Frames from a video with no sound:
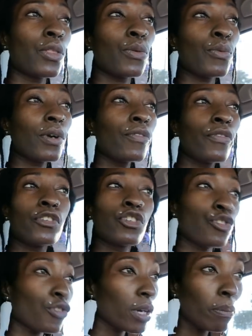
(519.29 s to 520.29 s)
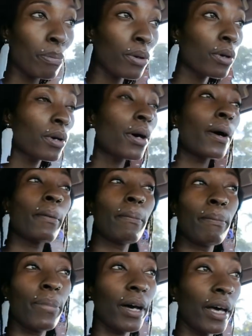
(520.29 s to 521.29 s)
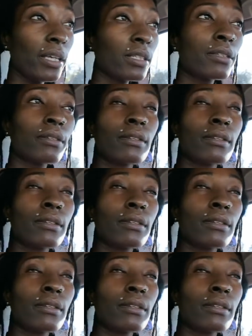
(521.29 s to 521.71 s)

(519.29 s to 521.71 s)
thrift trip, but,